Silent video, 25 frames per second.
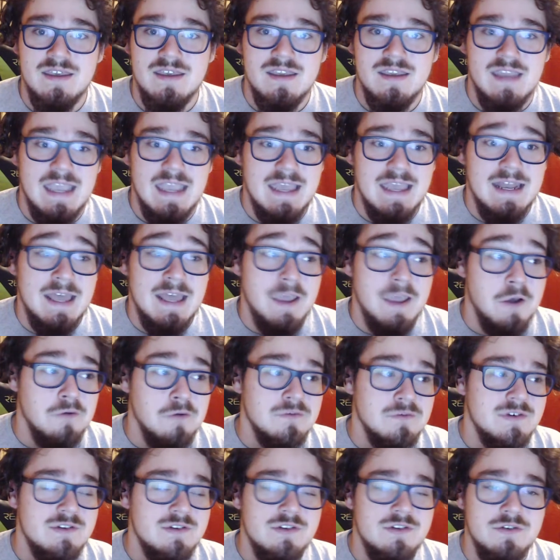And I
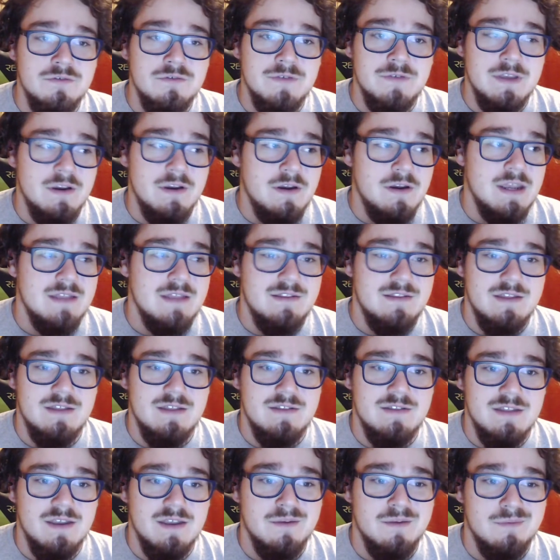own 2 VR headsets
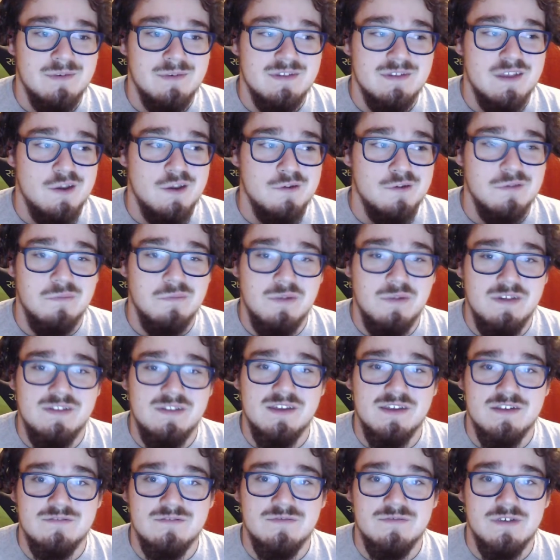now because I own the
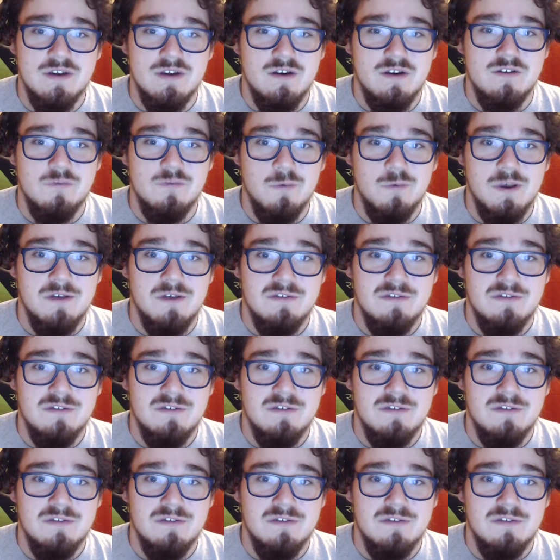PlayStation VR as well.